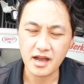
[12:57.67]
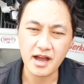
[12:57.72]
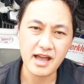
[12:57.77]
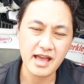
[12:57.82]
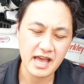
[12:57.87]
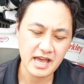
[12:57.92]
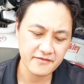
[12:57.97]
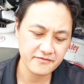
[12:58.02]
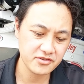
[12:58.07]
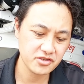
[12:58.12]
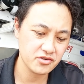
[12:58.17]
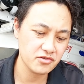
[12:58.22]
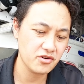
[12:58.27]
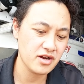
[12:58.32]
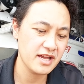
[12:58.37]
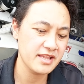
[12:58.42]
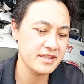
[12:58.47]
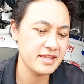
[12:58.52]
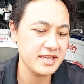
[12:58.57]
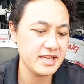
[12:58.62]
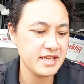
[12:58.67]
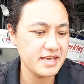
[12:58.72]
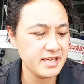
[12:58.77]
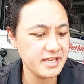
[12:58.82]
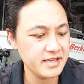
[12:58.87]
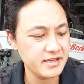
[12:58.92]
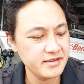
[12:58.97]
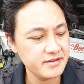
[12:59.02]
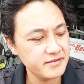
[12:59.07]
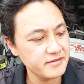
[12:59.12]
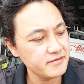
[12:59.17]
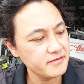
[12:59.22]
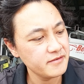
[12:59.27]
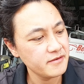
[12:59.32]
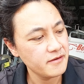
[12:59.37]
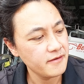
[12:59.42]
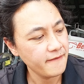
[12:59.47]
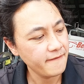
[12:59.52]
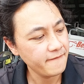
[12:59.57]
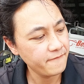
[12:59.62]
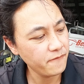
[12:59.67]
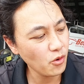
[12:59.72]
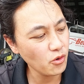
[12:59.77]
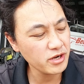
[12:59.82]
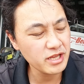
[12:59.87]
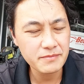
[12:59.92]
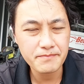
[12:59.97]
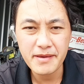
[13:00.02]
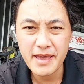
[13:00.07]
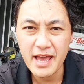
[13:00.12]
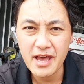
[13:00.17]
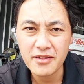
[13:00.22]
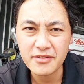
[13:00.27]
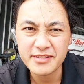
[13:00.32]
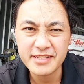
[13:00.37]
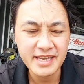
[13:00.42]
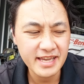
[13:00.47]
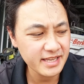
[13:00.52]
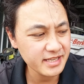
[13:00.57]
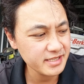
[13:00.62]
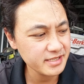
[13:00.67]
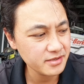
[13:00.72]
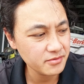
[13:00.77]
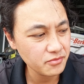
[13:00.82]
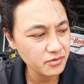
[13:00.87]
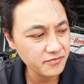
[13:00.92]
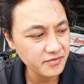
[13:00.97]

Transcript: I have tried the 40-pound test